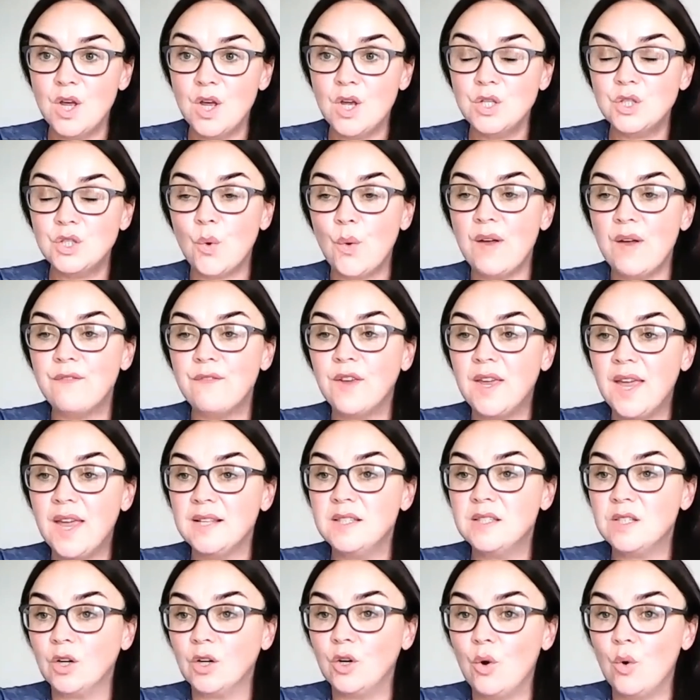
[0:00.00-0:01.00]
So if
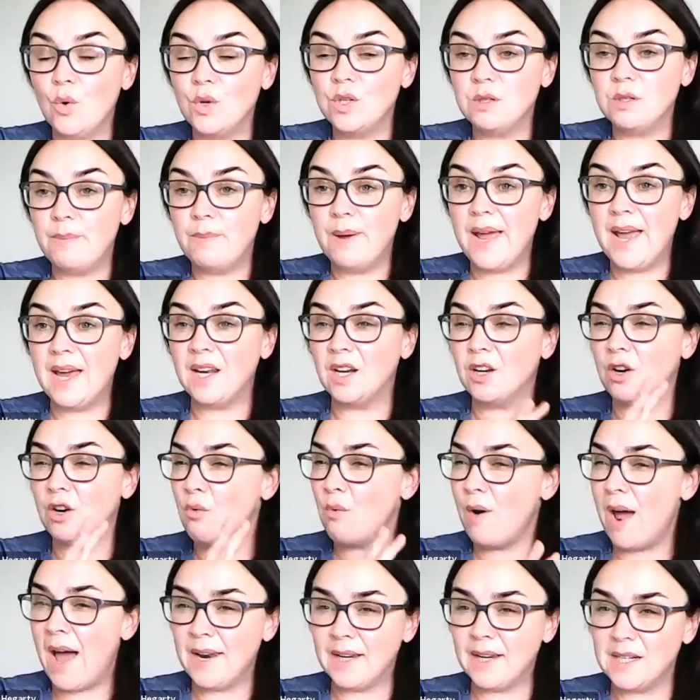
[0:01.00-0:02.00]
kids are going to bed at
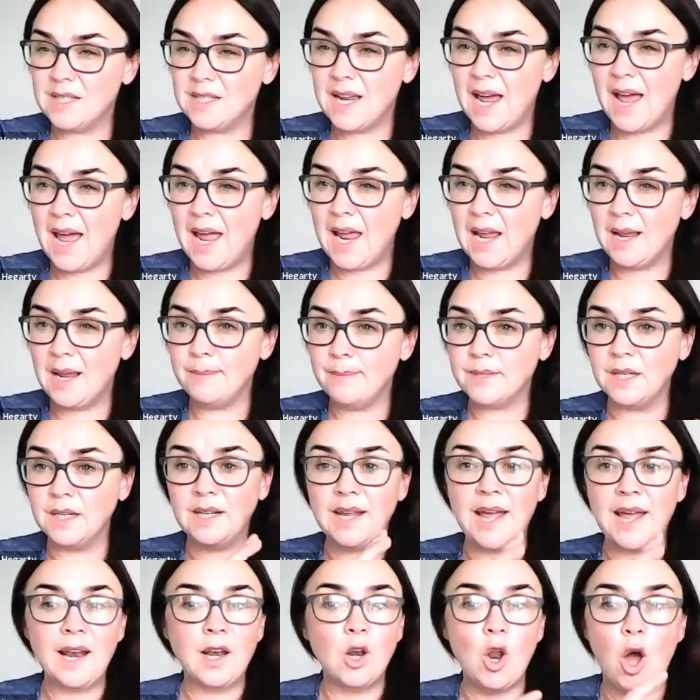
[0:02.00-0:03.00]
erratic times and
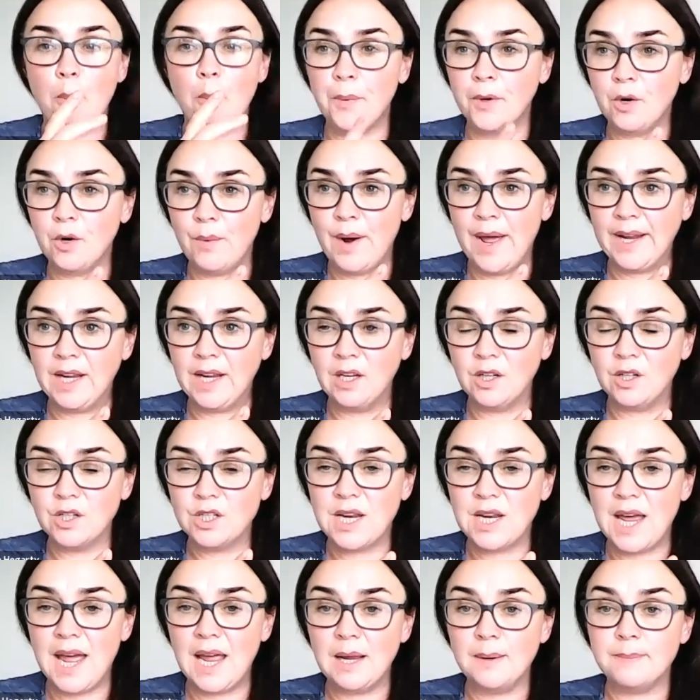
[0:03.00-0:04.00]
getting up at irregular
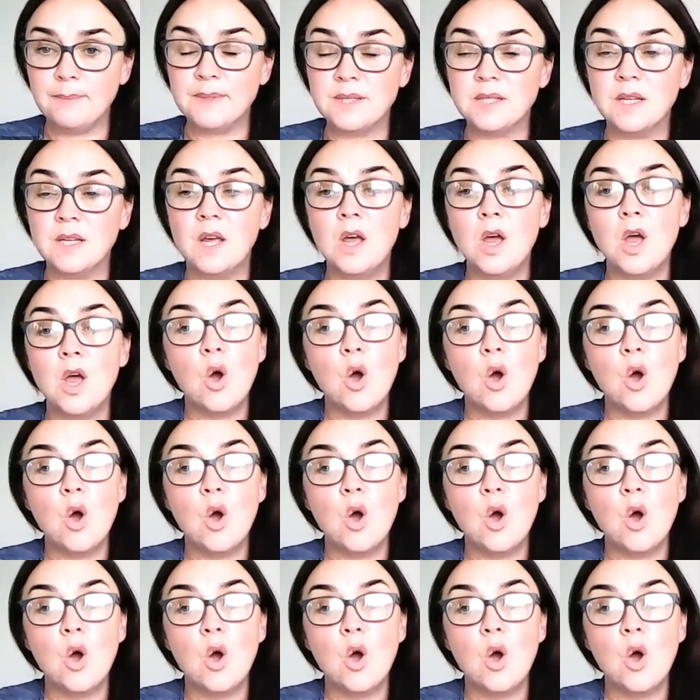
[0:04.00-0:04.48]
times,